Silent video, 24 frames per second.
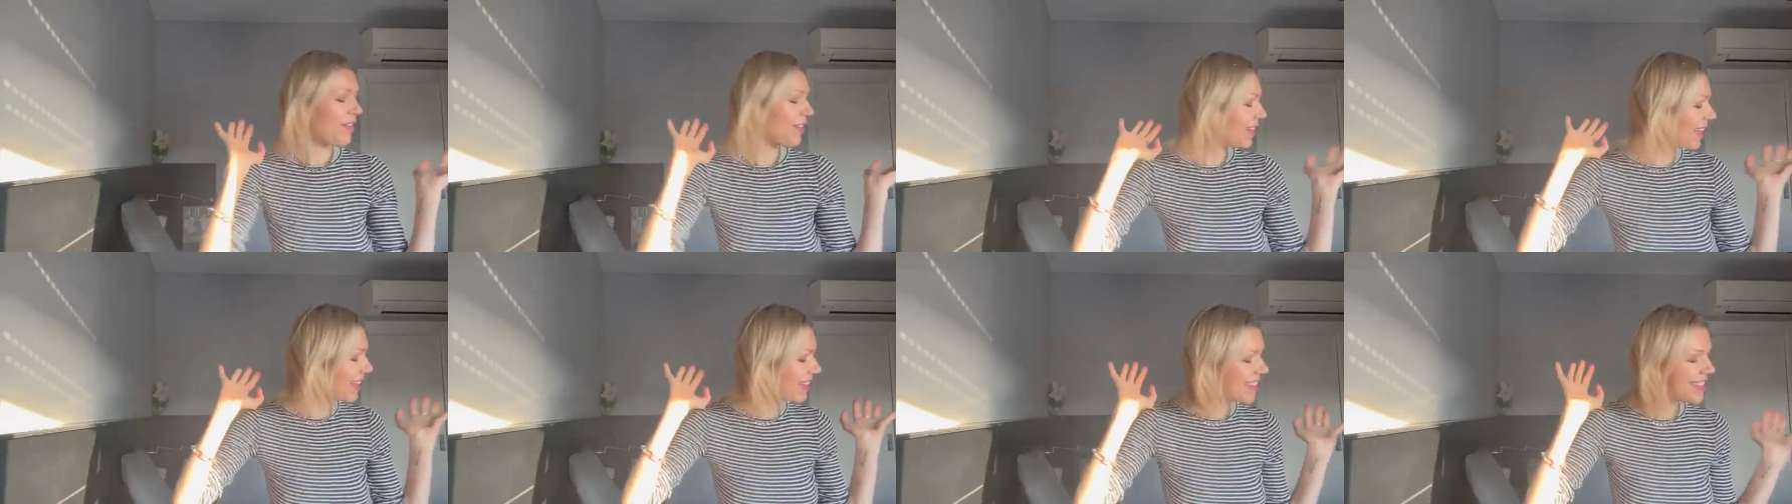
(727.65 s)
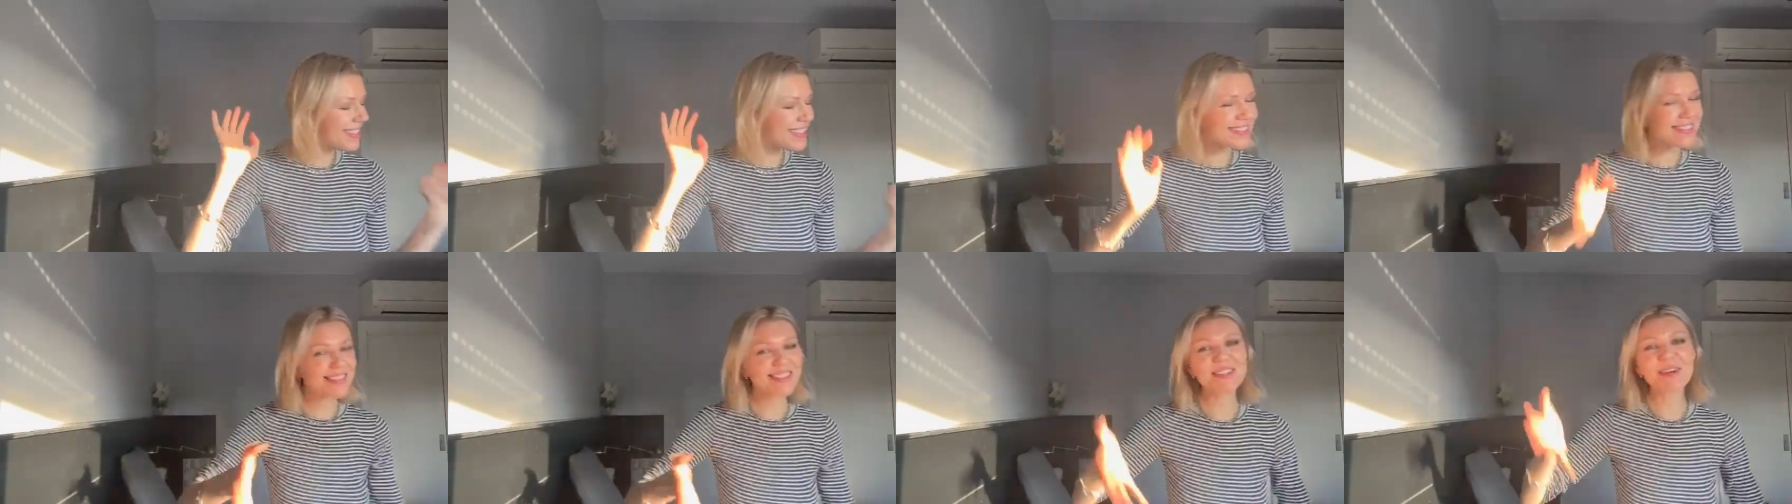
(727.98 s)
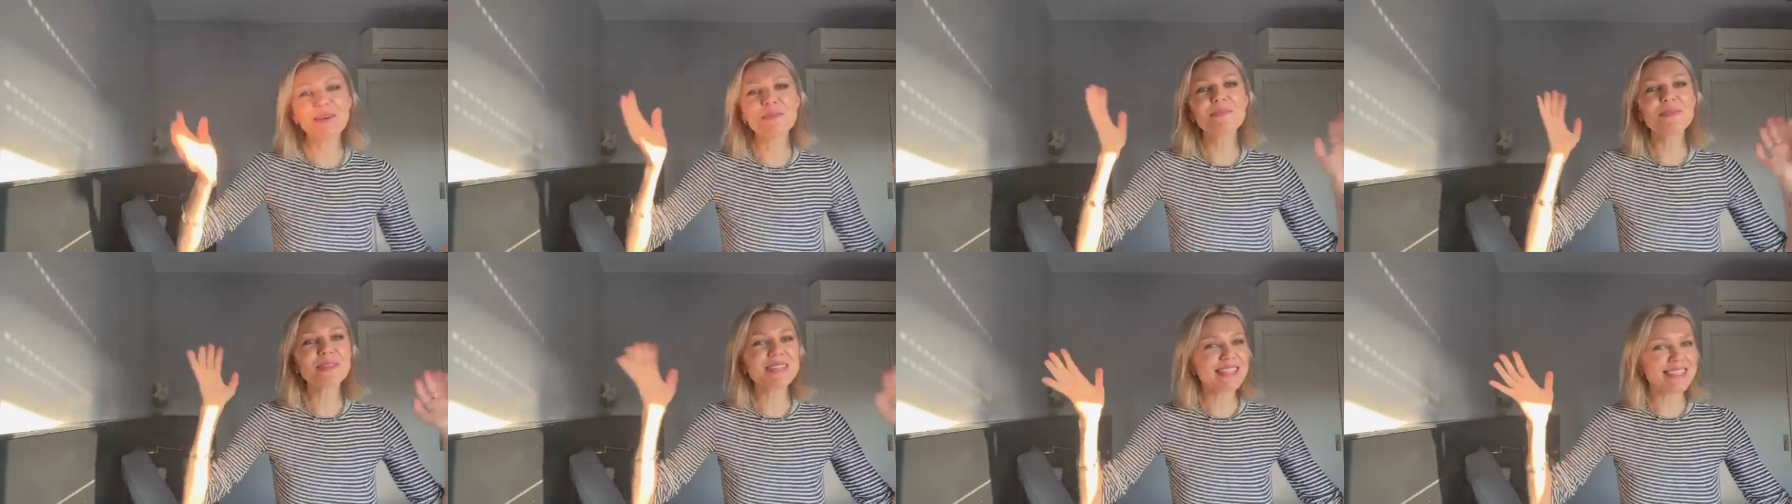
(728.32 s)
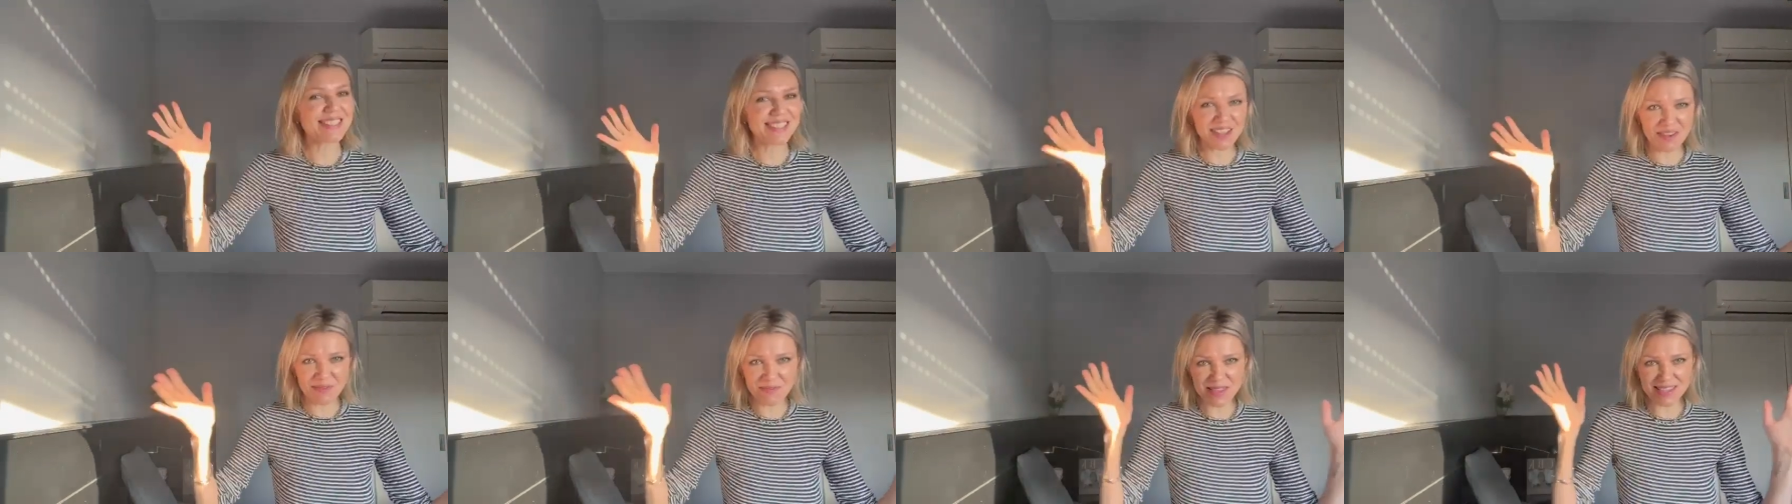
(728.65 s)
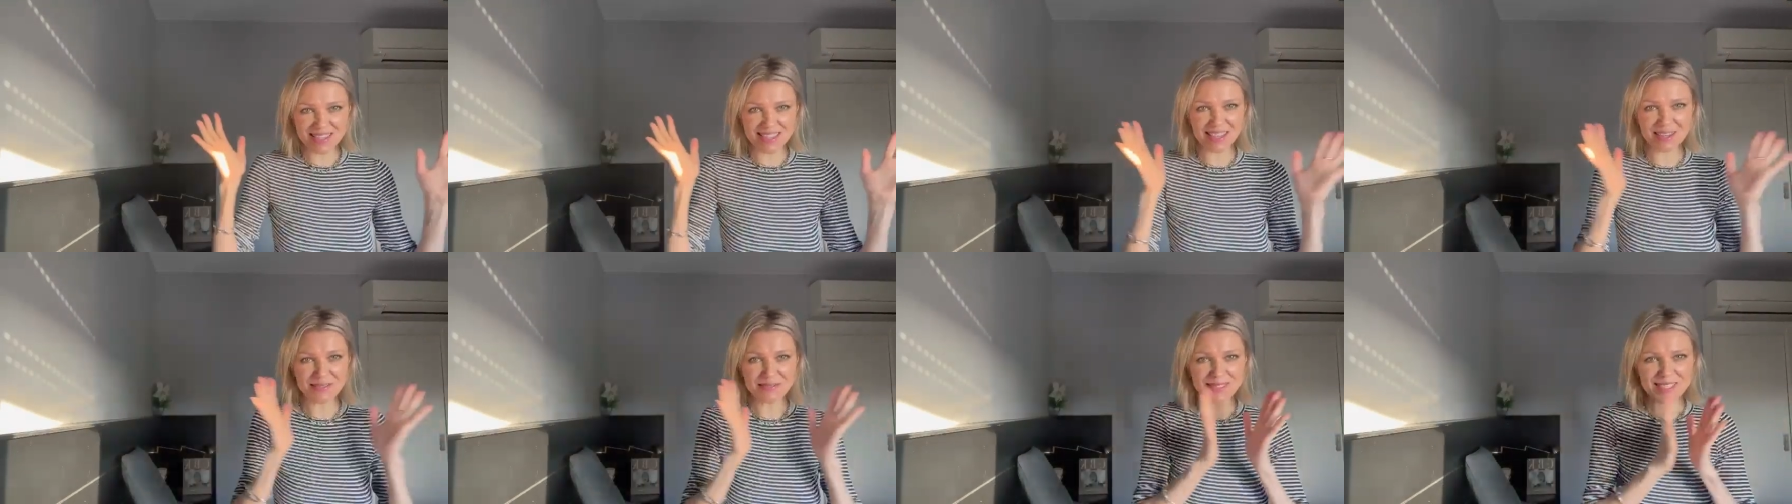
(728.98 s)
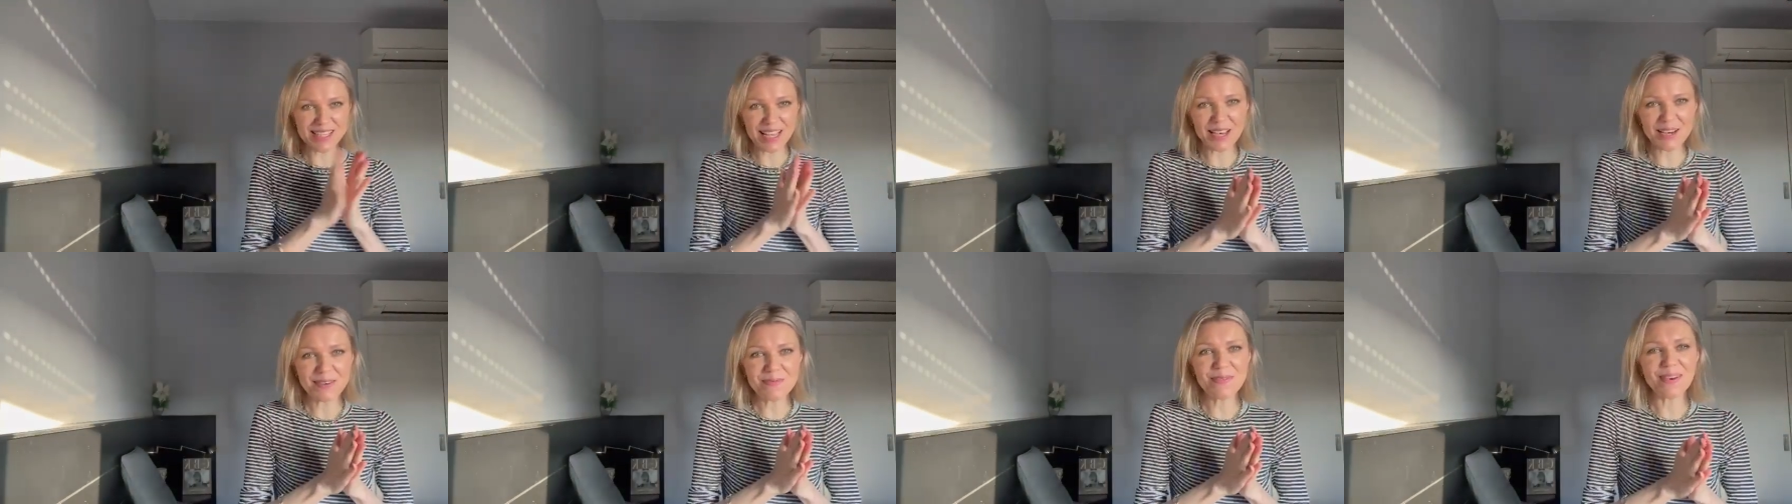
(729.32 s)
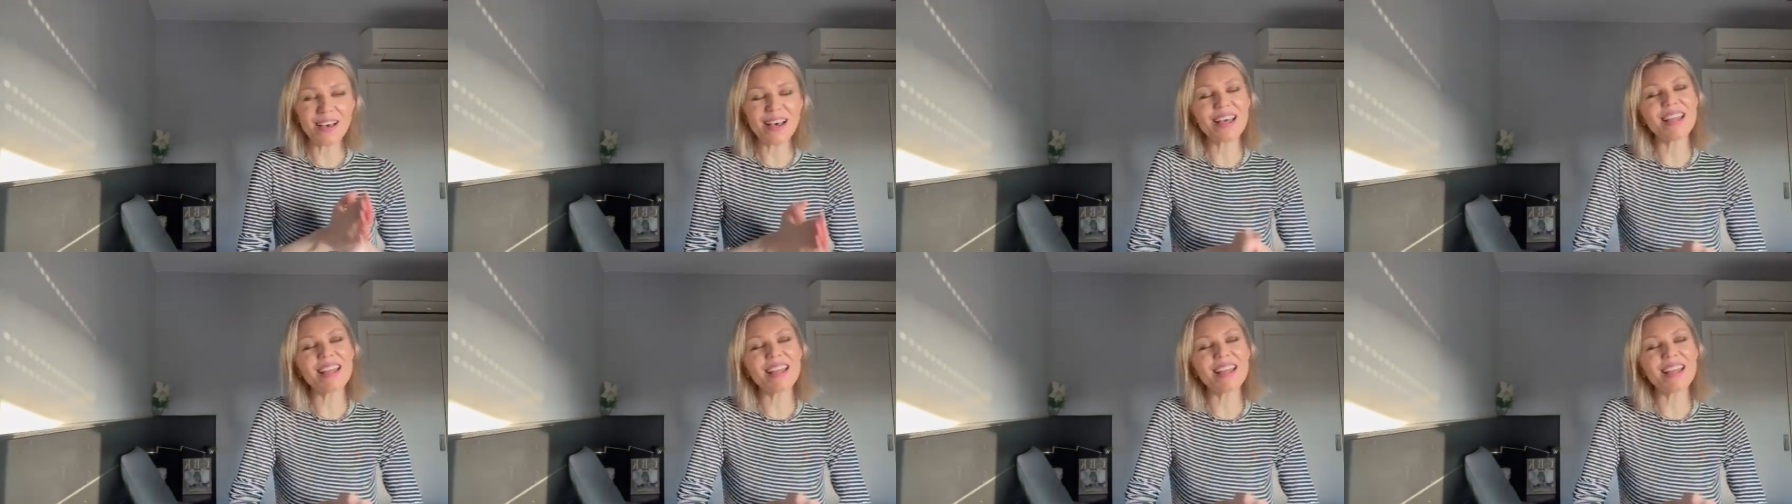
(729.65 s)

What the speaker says: you like this video, please give me a thumbs up,